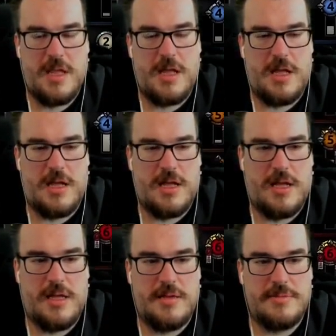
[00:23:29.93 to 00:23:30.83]

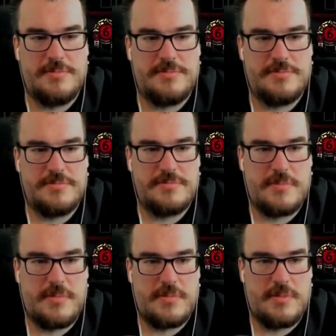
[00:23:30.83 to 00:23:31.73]
Um,
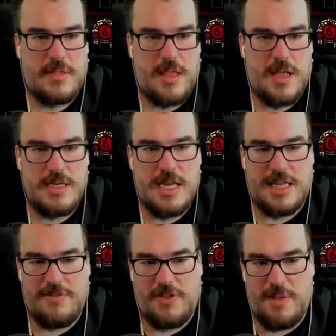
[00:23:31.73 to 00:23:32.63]
need
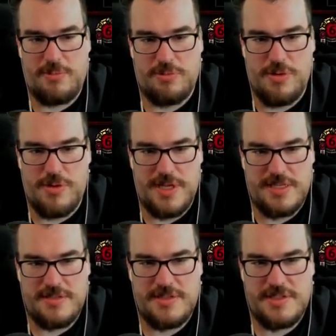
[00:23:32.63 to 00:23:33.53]
to level up
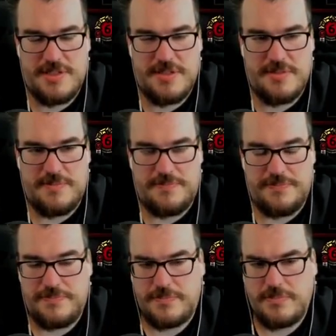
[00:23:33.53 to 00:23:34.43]
ruins.
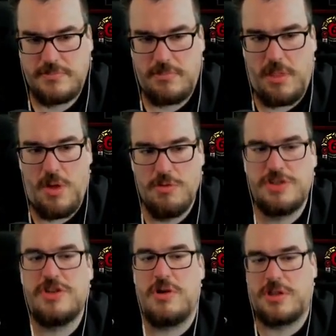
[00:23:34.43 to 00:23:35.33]
We're
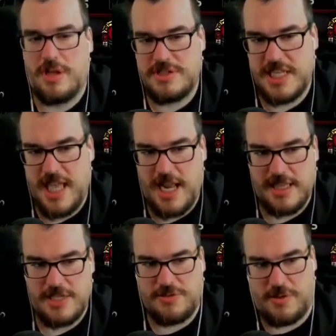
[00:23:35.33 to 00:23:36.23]
so close to
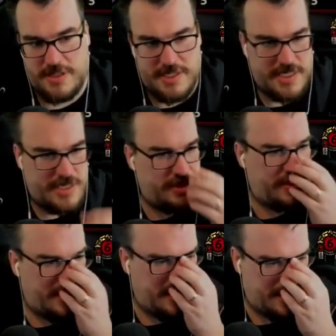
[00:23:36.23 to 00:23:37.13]
getting this one to,
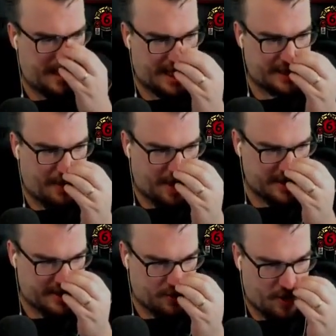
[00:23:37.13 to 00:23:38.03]
to the next
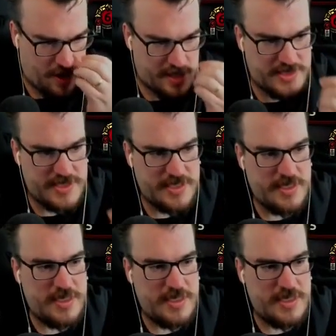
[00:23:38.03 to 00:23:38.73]
boss in Warren's.